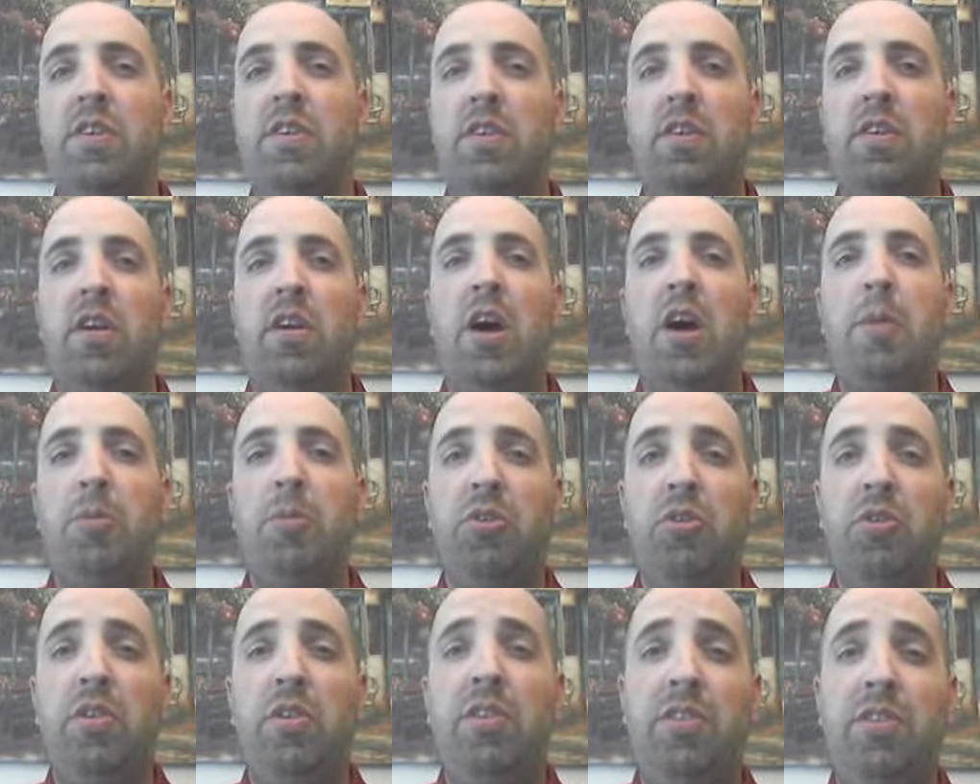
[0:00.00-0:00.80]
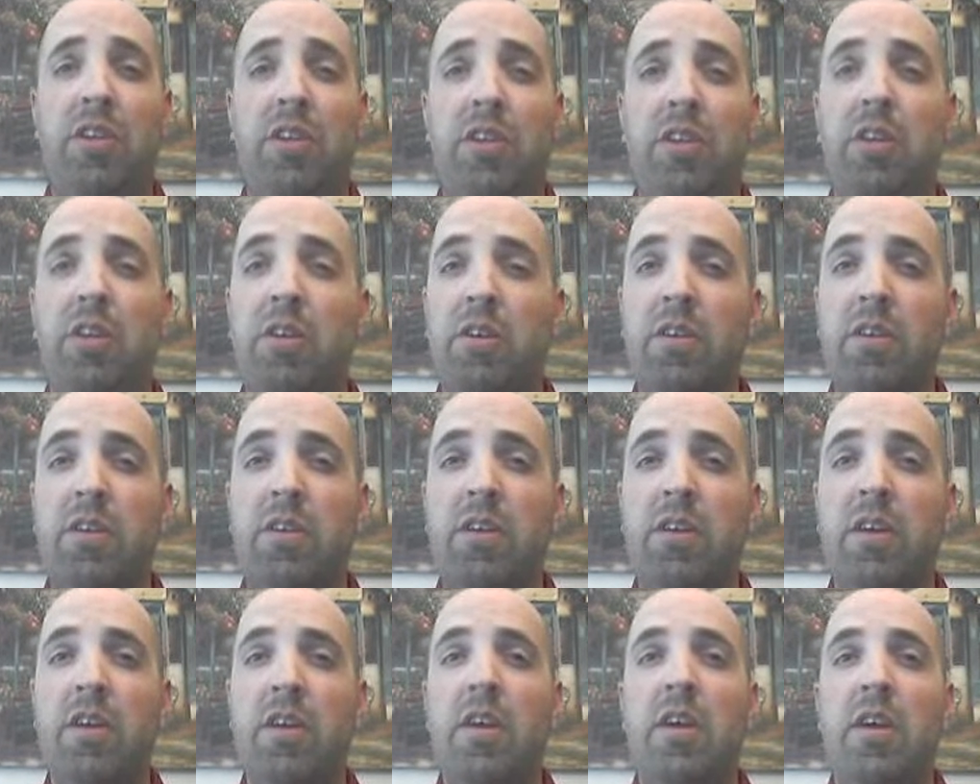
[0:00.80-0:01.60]
There are opportunities to
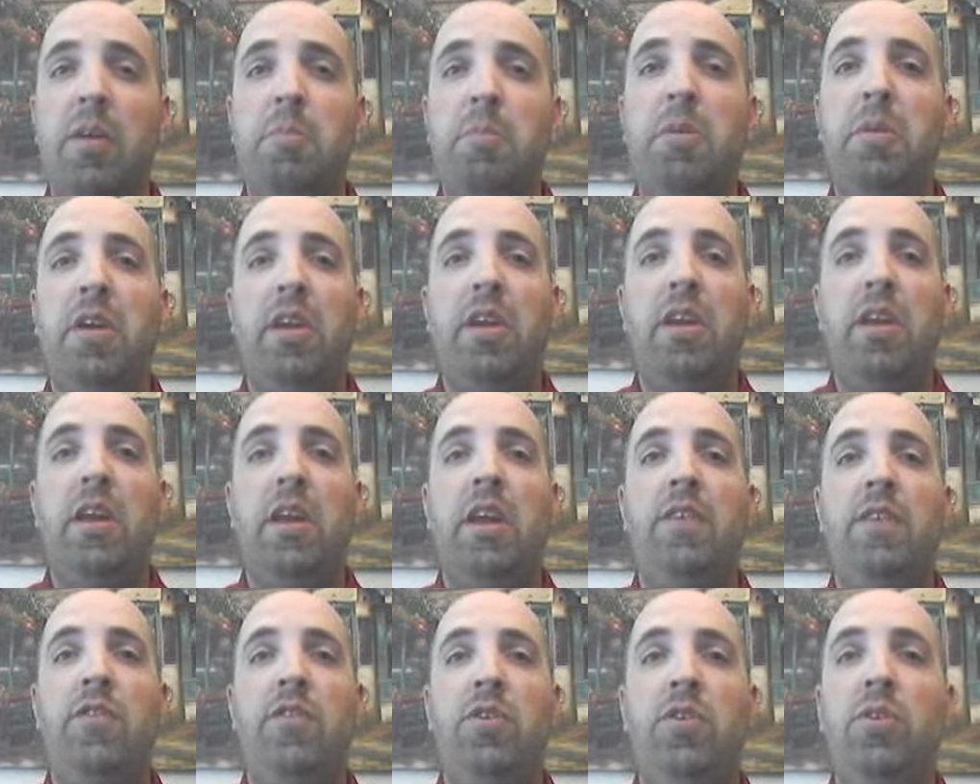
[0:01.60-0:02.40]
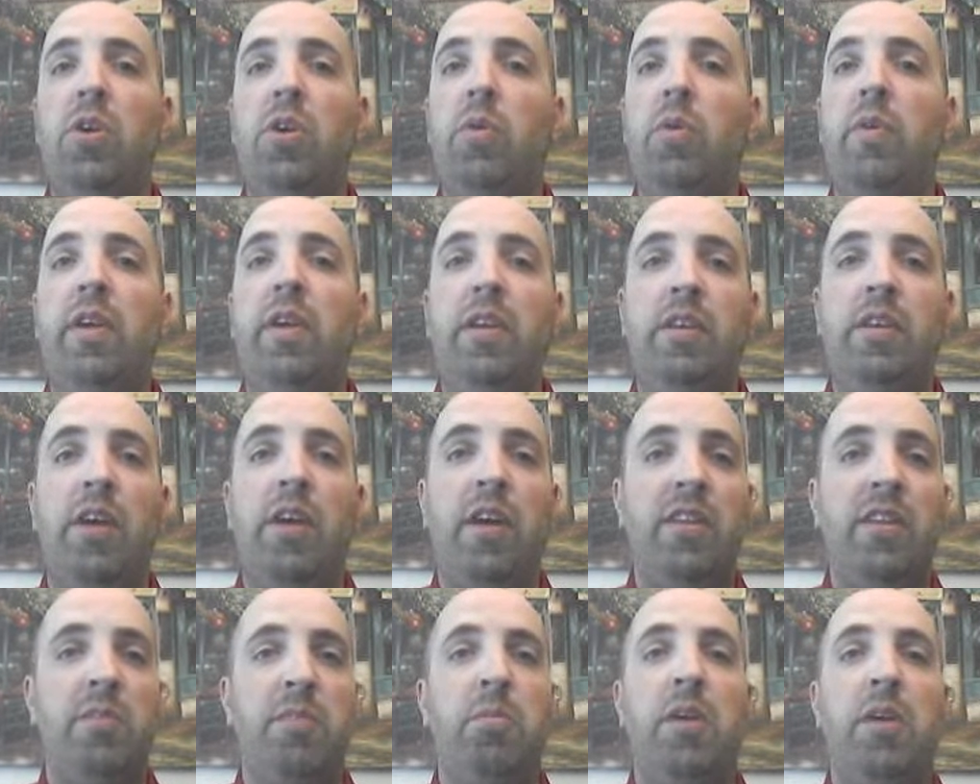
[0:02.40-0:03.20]
learn, but if you go in
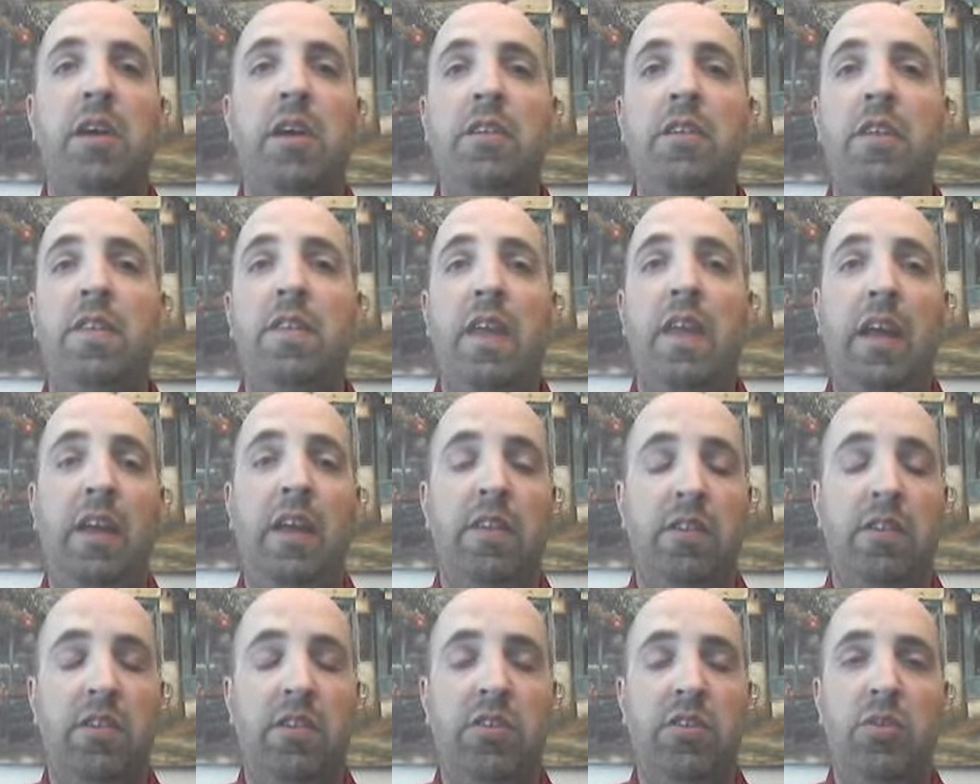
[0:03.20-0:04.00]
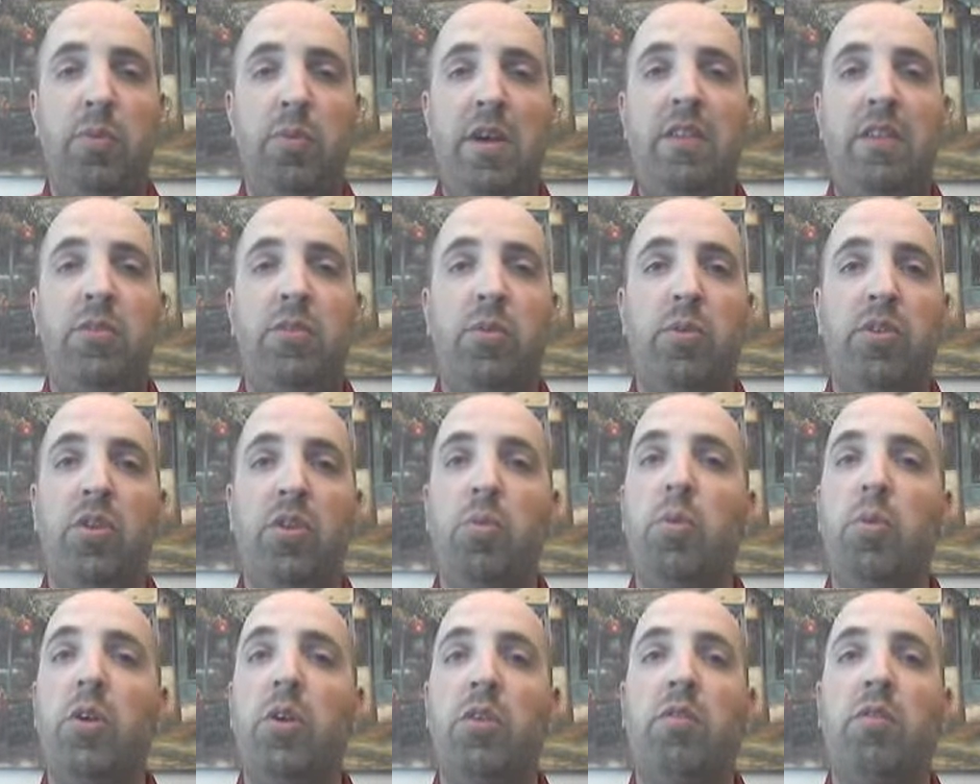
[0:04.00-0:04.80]
guns blazing thinking this is the way it's going
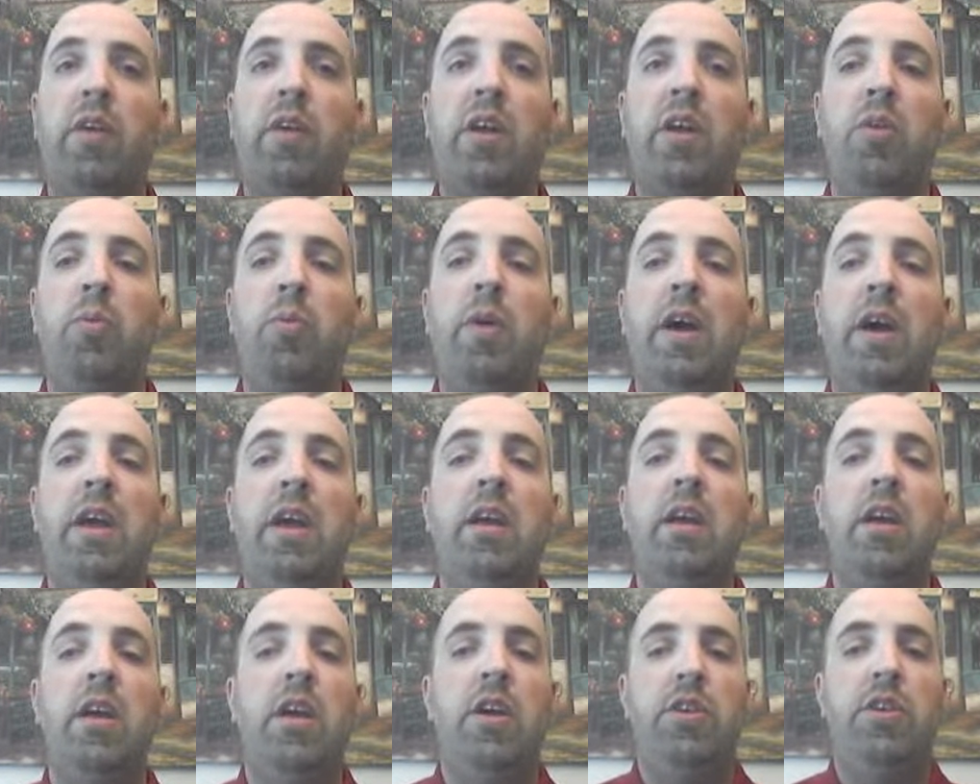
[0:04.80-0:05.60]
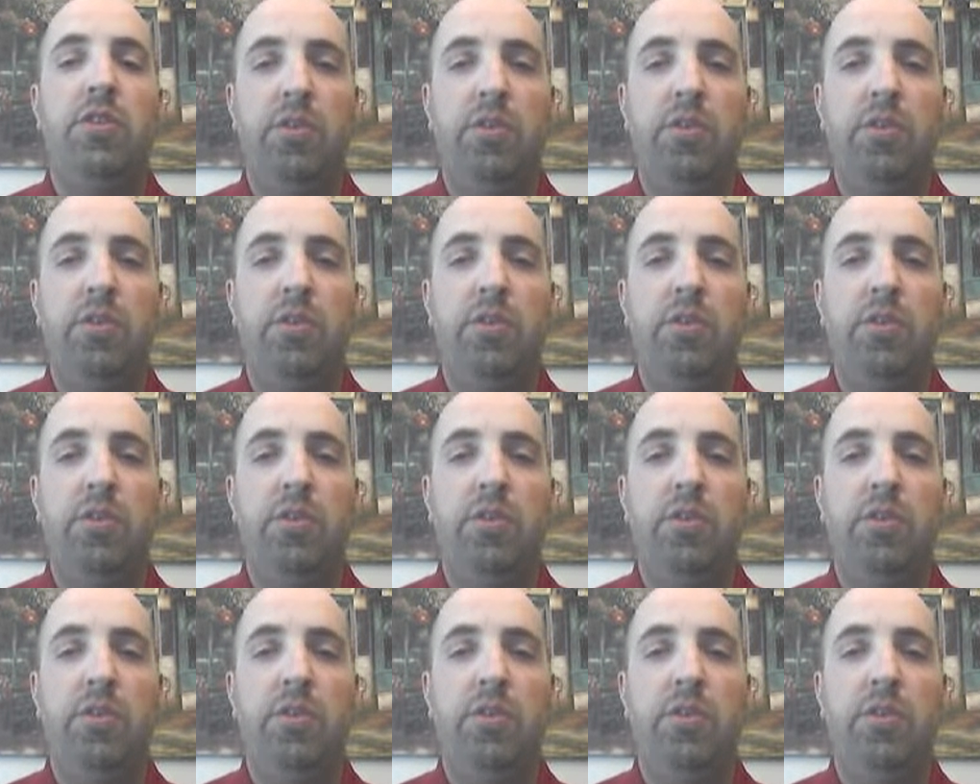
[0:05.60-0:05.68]
to work right away,